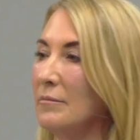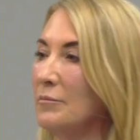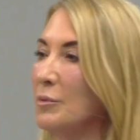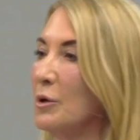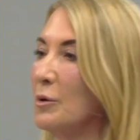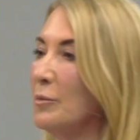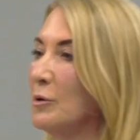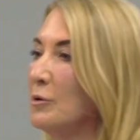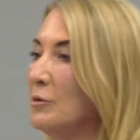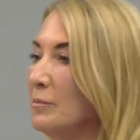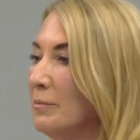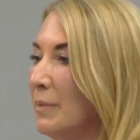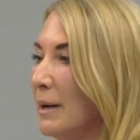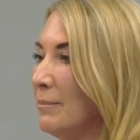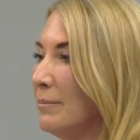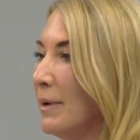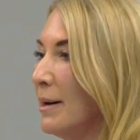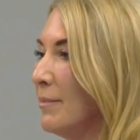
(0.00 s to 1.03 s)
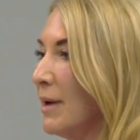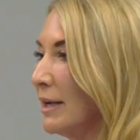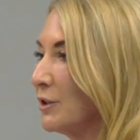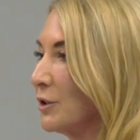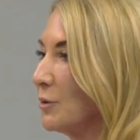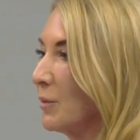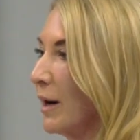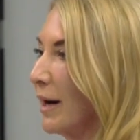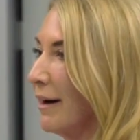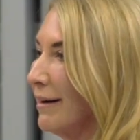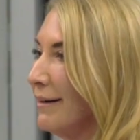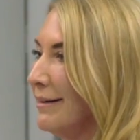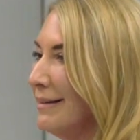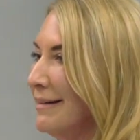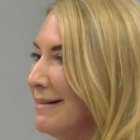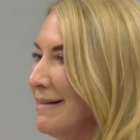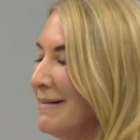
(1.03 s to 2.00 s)
poo-poo, bum-bum underwear.
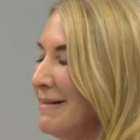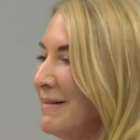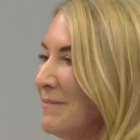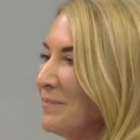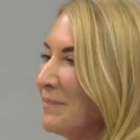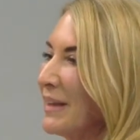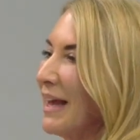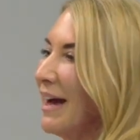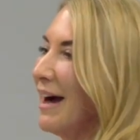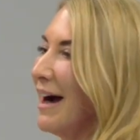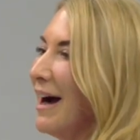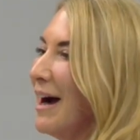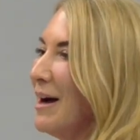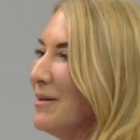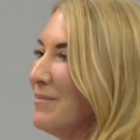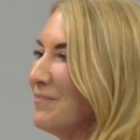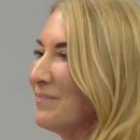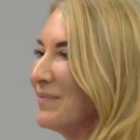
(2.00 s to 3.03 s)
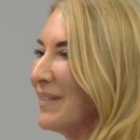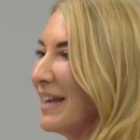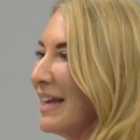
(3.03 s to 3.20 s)
Yeah,